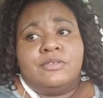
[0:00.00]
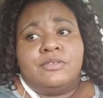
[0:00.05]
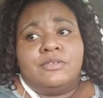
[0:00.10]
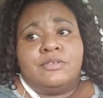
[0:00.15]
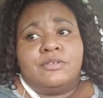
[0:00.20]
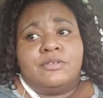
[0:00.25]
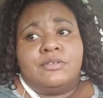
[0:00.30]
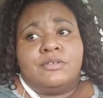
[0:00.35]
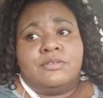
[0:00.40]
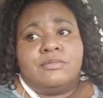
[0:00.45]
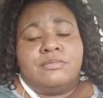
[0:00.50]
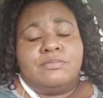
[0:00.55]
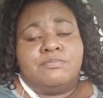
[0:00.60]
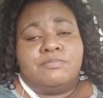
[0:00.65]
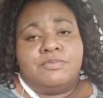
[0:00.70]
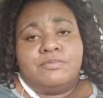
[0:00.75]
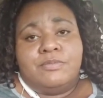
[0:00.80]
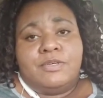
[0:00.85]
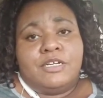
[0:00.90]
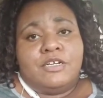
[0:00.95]
or
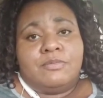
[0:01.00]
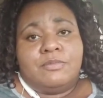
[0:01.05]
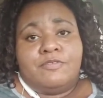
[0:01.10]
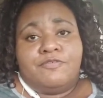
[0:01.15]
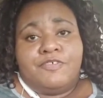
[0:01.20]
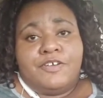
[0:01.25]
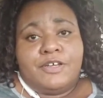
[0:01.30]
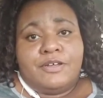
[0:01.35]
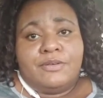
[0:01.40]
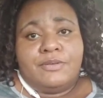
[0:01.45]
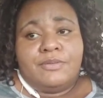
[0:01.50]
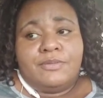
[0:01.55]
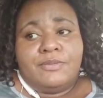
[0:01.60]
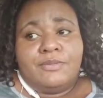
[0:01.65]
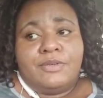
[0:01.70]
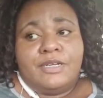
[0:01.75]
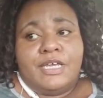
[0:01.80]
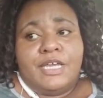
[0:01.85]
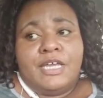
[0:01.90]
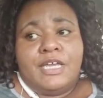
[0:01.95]
get on my
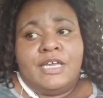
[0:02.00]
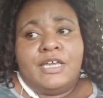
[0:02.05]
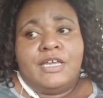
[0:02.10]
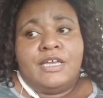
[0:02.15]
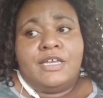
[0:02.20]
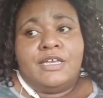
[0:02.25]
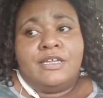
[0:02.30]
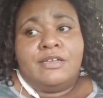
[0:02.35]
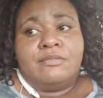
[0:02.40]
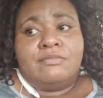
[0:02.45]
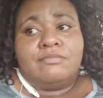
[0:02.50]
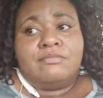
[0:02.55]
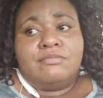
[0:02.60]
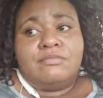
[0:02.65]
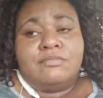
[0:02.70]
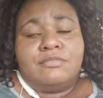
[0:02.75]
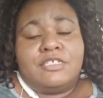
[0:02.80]
phone and